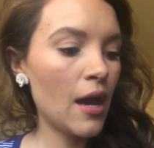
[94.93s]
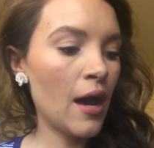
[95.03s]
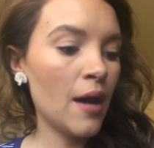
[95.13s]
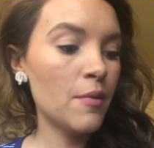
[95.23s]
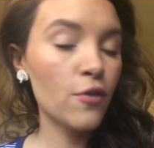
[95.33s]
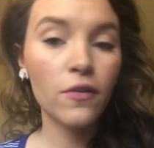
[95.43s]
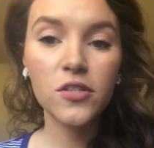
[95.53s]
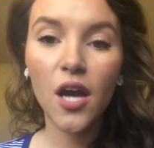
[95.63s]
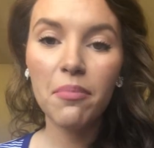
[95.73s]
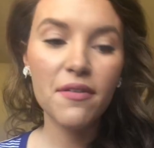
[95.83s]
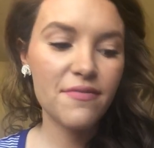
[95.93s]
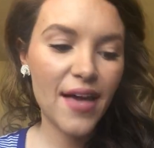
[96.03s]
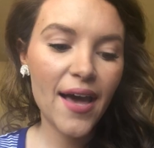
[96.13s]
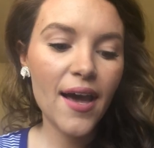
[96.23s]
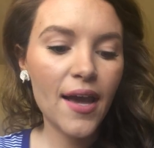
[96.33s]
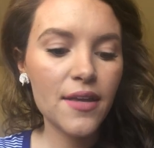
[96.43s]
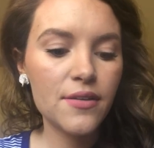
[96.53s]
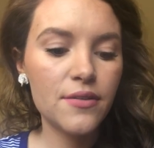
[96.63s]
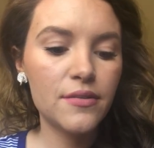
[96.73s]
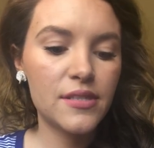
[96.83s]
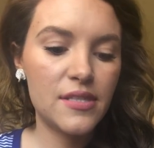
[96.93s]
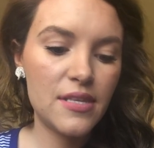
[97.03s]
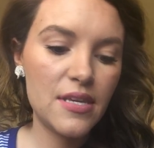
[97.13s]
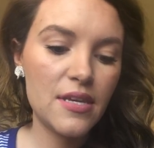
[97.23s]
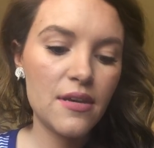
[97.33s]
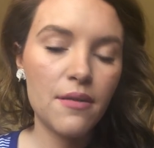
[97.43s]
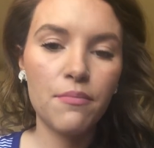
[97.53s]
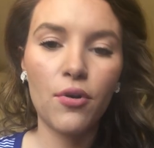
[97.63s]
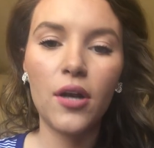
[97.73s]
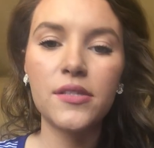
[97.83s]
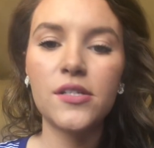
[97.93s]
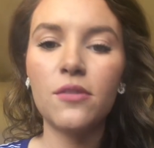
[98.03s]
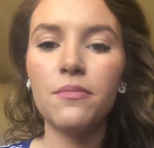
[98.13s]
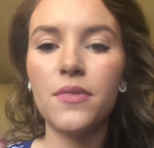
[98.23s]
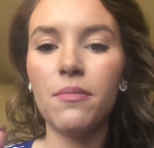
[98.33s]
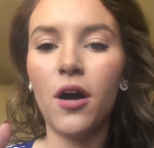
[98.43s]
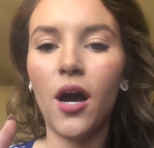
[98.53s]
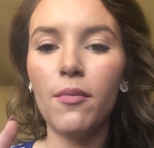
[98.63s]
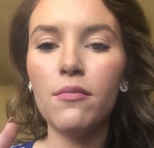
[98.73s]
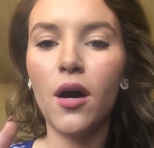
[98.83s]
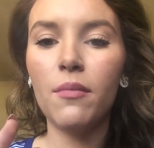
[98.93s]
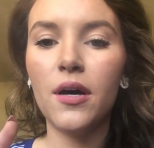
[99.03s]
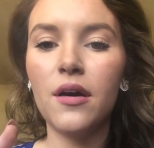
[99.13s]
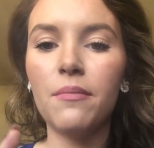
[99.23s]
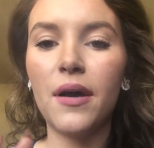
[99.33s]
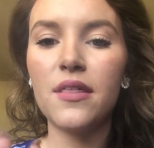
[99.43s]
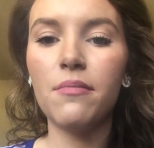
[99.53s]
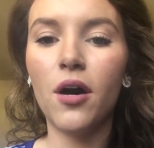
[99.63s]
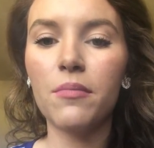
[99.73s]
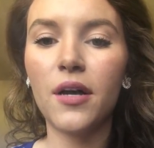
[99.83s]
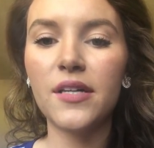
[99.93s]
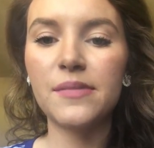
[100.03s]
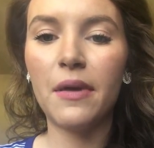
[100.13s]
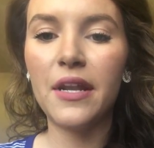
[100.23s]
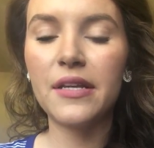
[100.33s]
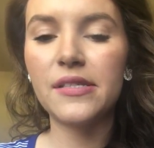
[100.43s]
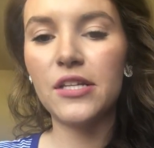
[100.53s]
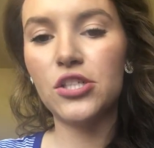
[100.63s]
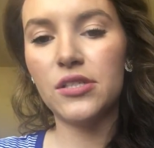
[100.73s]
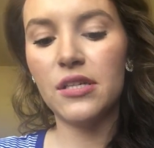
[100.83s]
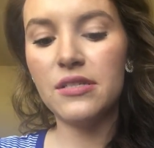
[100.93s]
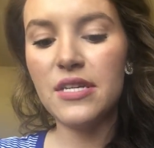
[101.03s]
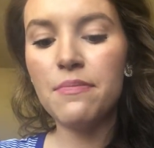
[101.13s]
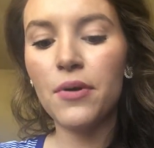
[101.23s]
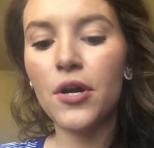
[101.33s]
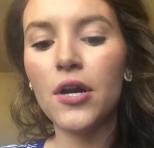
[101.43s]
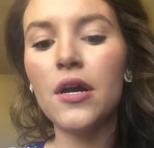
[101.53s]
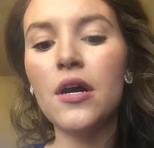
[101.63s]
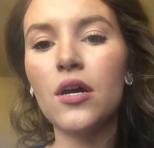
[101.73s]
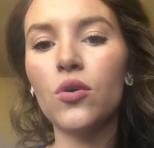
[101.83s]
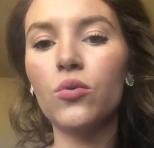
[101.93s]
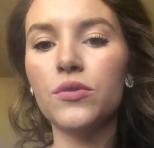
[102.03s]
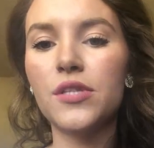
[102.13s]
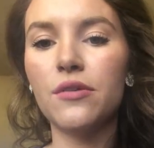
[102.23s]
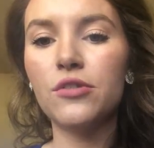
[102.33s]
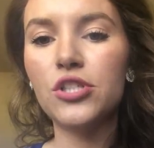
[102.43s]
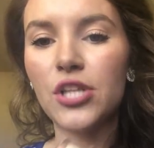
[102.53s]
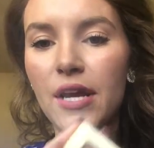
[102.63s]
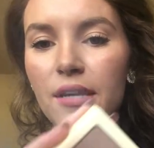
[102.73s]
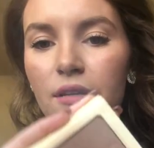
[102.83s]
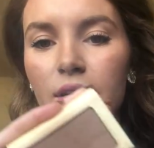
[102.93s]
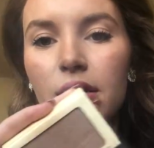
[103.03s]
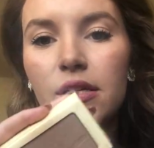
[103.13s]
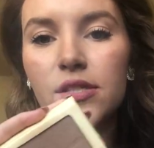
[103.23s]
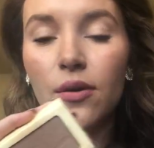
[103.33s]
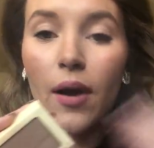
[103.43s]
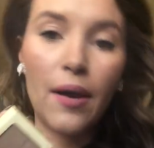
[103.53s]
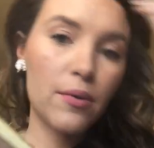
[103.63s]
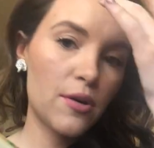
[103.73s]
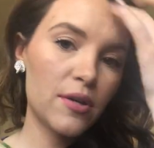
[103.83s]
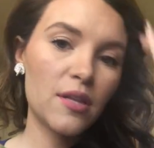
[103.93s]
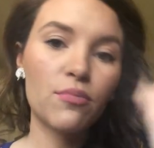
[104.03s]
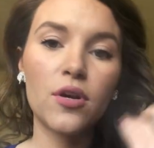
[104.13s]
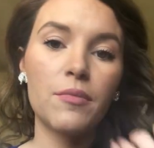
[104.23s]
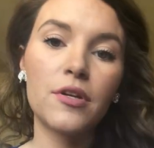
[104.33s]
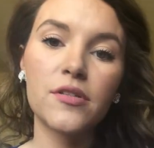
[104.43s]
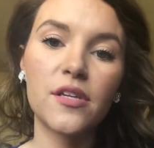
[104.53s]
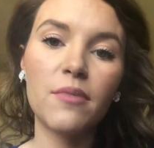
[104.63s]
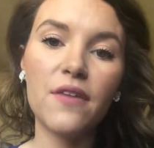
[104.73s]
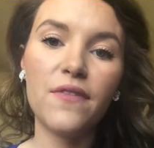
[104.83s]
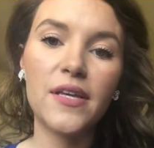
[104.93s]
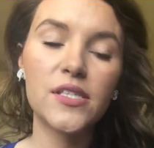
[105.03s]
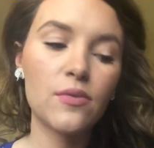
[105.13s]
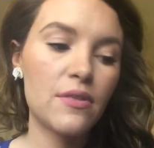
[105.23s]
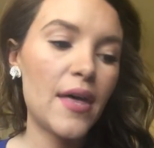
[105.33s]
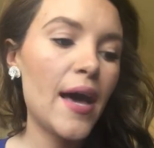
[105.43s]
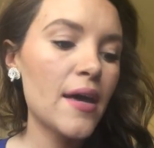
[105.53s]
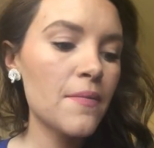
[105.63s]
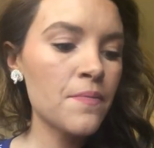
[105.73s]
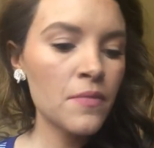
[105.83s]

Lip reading: Over top of that, I use the bronzer, the Bahama Mama by the Balm Cosmetics. It's just a deeper, cool tone shade. So I went around the perimeters of my face with that,